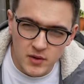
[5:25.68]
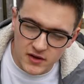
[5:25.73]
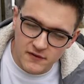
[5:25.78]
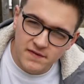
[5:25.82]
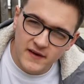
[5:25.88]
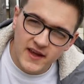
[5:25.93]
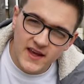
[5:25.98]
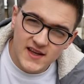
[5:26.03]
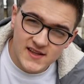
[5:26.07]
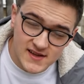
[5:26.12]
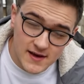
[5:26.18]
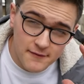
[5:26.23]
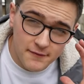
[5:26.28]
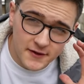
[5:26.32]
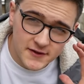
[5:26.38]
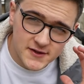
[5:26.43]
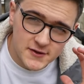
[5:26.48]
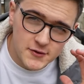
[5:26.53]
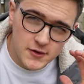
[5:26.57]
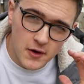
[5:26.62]
But the thing is, if
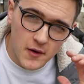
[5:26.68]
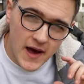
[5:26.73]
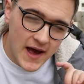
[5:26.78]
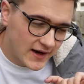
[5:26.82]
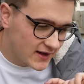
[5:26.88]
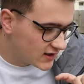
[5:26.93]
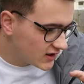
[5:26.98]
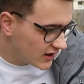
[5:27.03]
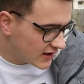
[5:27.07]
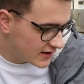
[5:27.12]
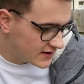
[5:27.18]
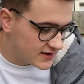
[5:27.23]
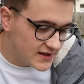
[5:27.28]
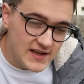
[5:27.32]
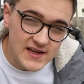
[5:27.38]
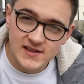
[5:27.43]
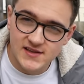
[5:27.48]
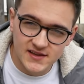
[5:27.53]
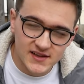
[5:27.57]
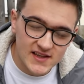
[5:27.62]
I do go ahead and like
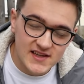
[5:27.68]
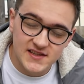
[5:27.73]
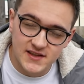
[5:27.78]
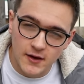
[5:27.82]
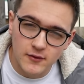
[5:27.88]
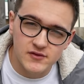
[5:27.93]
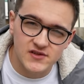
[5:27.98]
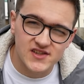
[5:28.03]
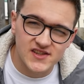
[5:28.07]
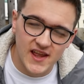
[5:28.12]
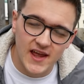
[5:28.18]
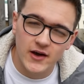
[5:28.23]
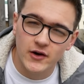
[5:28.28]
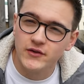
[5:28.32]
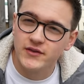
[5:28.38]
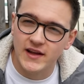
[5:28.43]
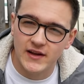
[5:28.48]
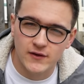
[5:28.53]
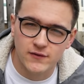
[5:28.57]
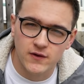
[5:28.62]
these and these don't stay
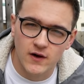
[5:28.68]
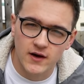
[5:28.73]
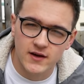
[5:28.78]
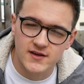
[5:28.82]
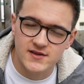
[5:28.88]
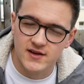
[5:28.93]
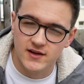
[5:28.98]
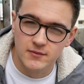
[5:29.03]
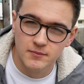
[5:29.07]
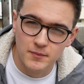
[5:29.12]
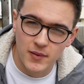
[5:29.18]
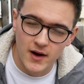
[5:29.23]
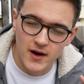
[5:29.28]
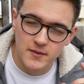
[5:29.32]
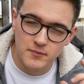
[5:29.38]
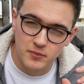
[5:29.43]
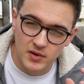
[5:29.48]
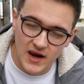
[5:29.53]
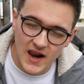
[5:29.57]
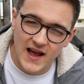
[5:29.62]
on, that's fine because I can buy
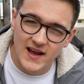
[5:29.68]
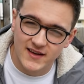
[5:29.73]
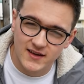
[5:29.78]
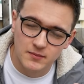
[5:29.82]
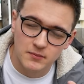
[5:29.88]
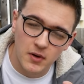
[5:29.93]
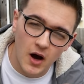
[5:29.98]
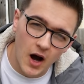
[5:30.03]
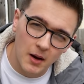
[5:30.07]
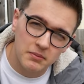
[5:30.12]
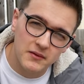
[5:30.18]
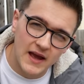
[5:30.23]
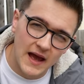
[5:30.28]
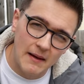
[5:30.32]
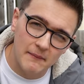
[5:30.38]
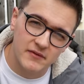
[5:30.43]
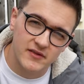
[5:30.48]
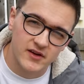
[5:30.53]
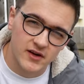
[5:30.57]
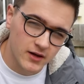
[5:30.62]
black
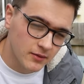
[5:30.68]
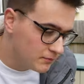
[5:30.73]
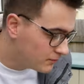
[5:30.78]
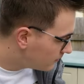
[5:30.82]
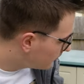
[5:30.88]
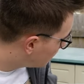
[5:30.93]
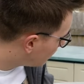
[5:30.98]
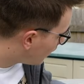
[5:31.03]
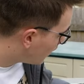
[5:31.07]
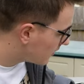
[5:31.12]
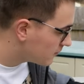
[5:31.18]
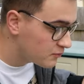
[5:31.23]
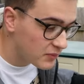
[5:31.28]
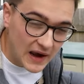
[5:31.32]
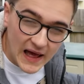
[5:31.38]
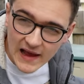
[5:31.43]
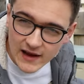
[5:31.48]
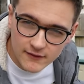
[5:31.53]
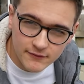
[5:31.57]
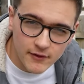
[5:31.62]
hubcaps and I can buy
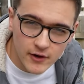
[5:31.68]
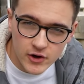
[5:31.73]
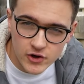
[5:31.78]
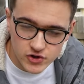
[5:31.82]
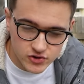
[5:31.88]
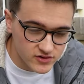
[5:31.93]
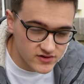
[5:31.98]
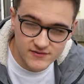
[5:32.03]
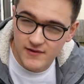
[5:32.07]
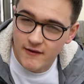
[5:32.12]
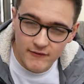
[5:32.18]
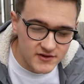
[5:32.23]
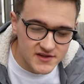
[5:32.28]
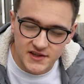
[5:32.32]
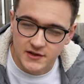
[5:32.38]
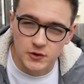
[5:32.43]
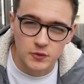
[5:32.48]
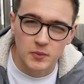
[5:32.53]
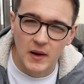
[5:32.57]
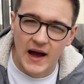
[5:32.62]
black versions of every
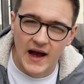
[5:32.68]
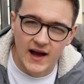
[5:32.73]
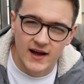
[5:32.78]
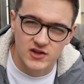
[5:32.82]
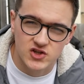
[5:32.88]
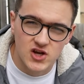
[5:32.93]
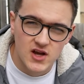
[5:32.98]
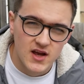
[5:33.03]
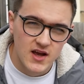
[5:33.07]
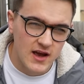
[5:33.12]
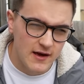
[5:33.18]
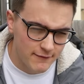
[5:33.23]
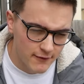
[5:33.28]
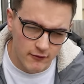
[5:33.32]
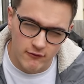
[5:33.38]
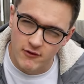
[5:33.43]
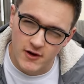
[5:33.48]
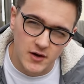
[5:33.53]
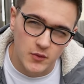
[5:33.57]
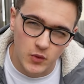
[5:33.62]
single badge if I
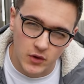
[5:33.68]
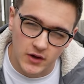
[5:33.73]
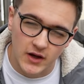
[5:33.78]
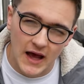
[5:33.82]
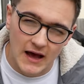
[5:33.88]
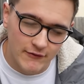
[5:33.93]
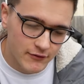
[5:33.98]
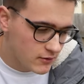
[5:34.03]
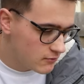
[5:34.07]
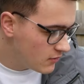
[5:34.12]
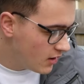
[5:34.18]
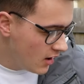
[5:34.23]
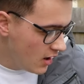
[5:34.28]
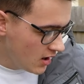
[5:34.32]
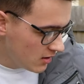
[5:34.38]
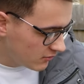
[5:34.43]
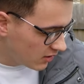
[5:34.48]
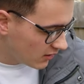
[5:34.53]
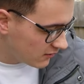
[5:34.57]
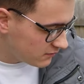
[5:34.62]
really want to have them.
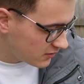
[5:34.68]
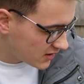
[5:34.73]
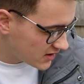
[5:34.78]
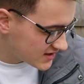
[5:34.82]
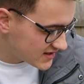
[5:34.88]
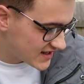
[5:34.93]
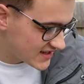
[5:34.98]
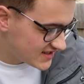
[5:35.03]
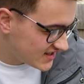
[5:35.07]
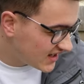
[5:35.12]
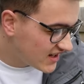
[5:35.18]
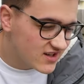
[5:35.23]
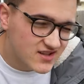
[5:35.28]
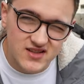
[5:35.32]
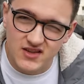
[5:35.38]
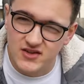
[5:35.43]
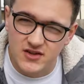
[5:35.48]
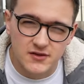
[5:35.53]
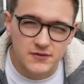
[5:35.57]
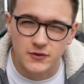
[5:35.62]
But because they're stickers,
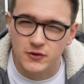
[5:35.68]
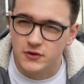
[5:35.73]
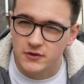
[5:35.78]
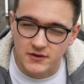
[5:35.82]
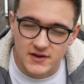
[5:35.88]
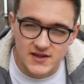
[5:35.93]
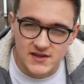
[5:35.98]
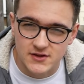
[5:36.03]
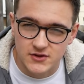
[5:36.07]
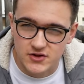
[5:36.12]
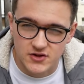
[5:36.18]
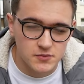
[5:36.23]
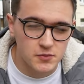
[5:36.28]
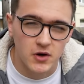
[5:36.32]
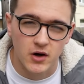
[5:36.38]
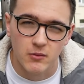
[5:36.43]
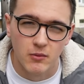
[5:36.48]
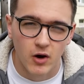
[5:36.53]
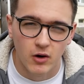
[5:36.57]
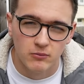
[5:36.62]
I just thought they're easy to just
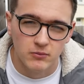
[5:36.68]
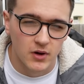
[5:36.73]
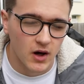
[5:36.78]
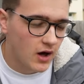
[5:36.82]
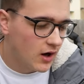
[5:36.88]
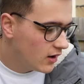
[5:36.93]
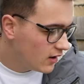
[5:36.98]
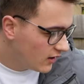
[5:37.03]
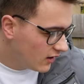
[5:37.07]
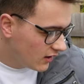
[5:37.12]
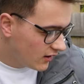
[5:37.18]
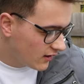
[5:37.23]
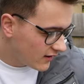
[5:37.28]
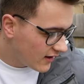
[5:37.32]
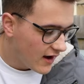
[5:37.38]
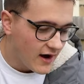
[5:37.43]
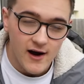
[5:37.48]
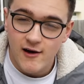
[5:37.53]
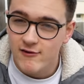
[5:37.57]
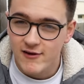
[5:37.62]
put them on. But
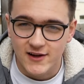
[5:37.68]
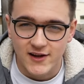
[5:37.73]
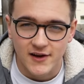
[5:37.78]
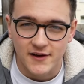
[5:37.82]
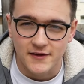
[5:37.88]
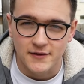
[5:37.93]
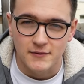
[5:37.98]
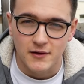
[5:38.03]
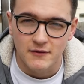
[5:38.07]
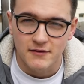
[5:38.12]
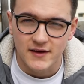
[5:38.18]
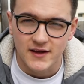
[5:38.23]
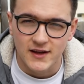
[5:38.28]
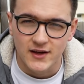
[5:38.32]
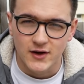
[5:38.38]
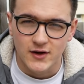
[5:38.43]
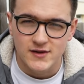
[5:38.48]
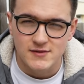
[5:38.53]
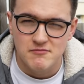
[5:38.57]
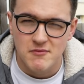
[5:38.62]
yeah, I really like them. I think it
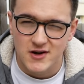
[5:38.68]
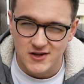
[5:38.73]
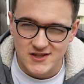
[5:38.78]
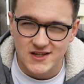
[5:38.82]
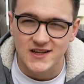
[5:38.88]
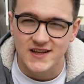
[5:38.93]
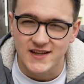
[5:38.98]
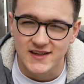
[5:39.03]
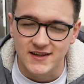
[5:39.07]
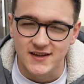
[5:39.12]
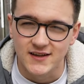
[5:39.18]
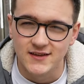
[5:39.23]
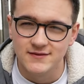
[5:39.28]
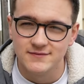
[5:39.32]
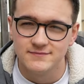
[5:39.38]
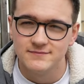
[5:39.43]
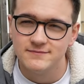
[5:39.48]
looks much cleaner.